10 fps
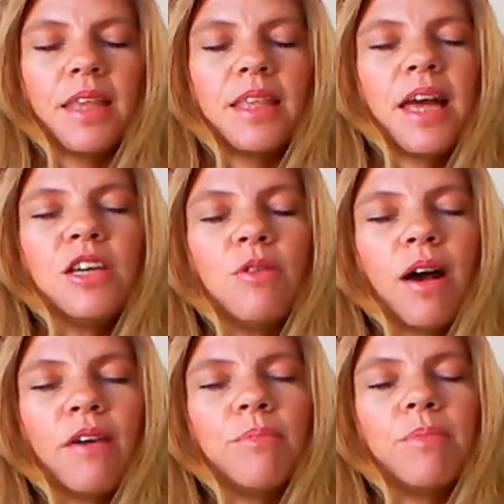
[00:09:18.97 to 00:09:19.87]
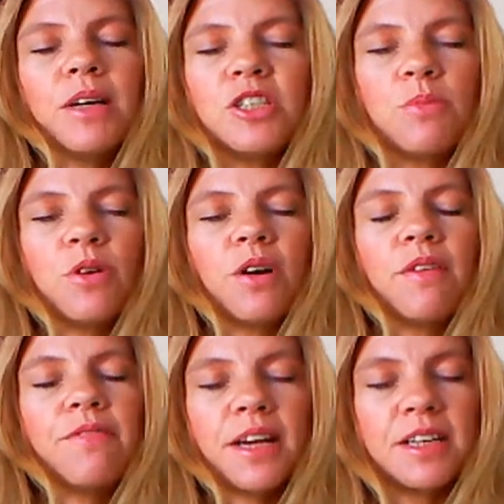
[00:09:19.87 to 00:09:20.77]
then you have a much more
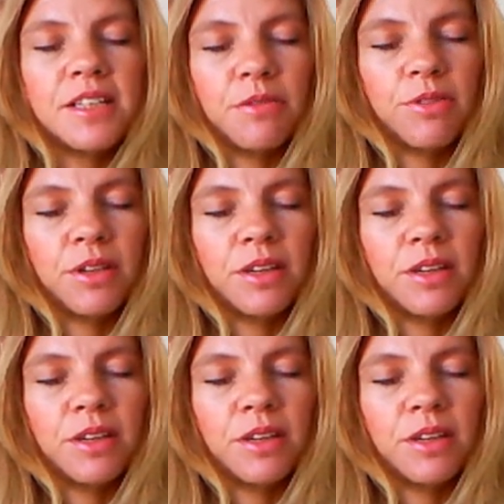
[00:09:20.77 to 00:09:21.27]
effective